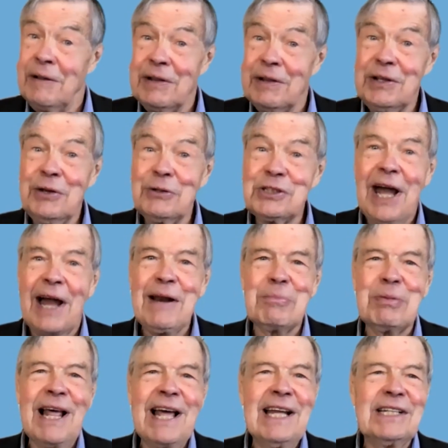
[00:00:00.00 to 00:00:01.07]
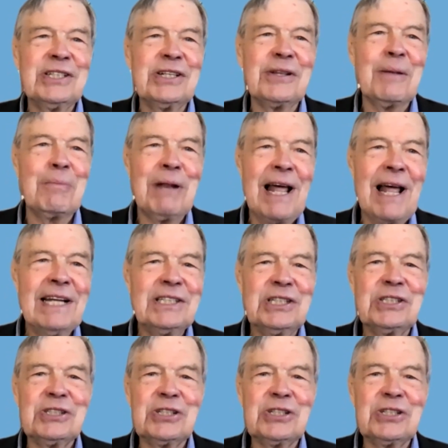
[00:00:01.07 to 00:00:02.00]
you sign a pledge, and the pledge is